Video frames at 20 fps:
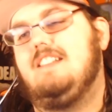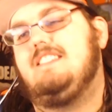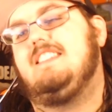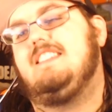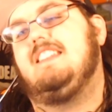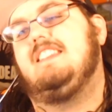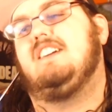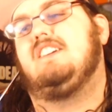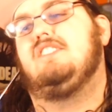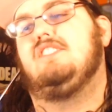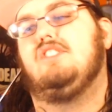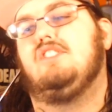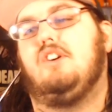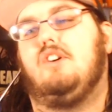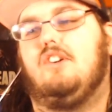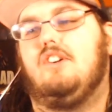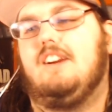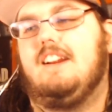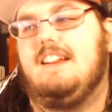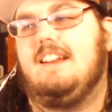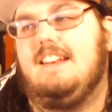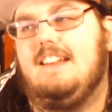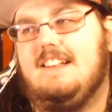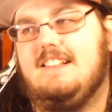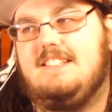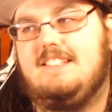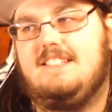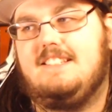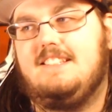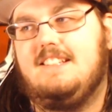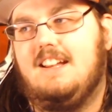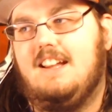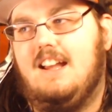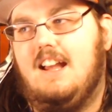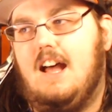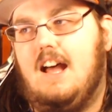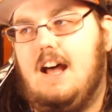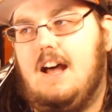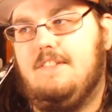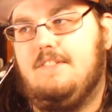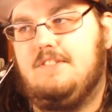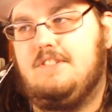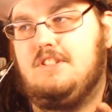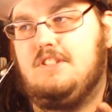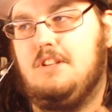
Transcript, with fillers: let's see the gloriness of